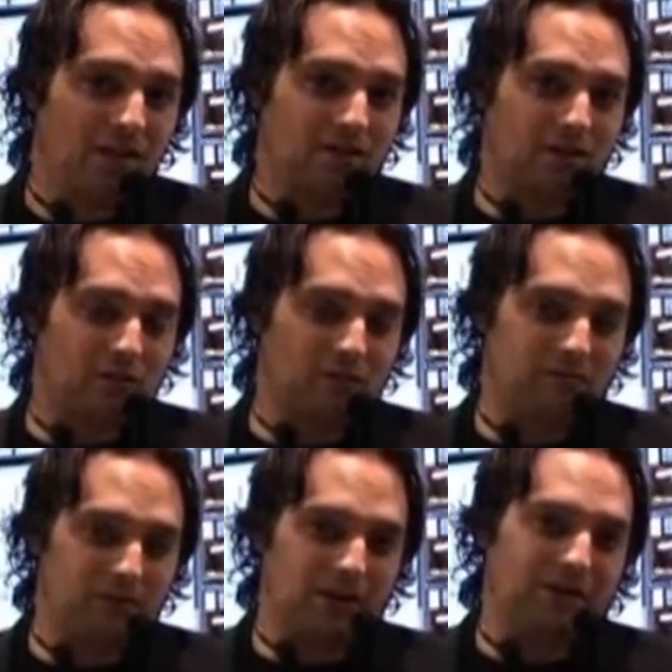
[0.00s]
so it will
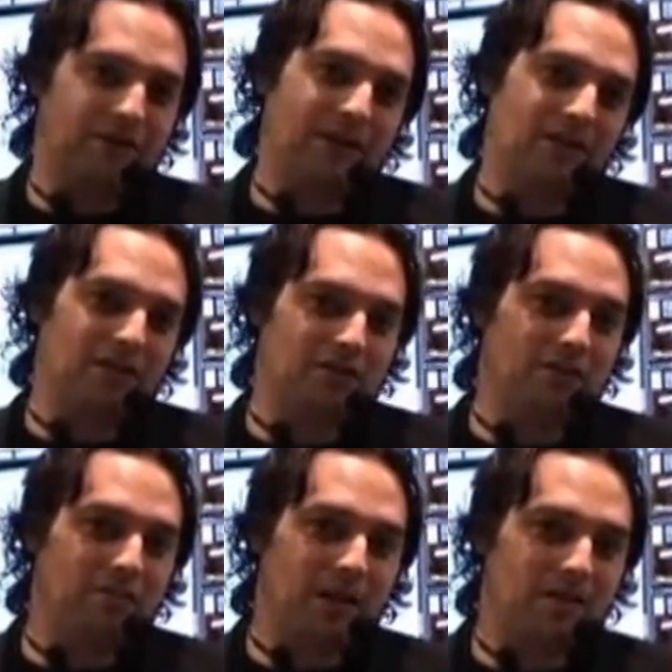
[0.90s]
really fit into
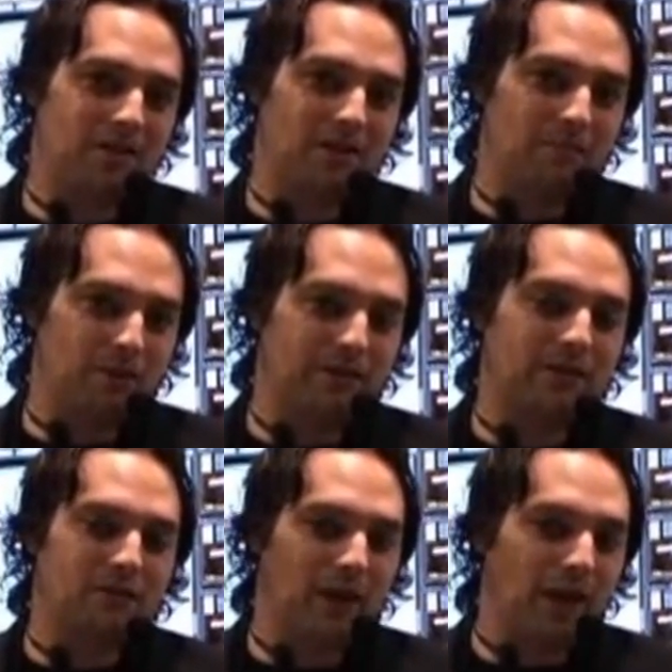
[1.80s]
your mix in a
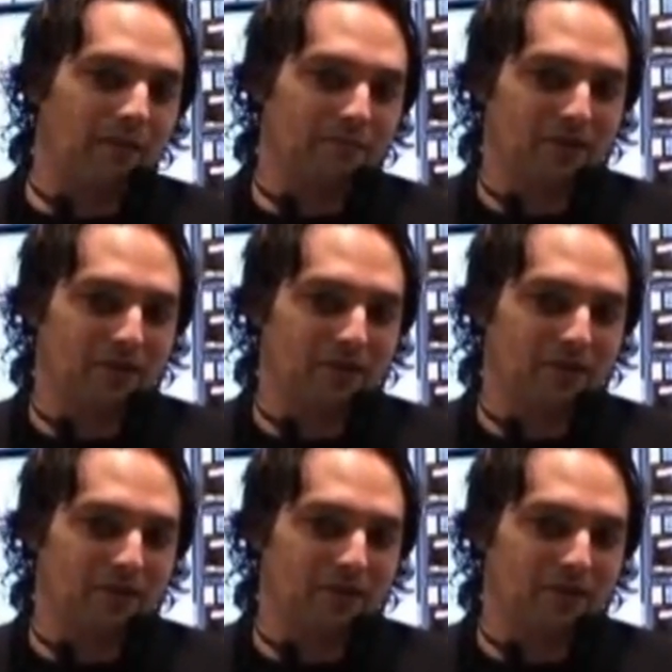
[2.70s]
perfect way.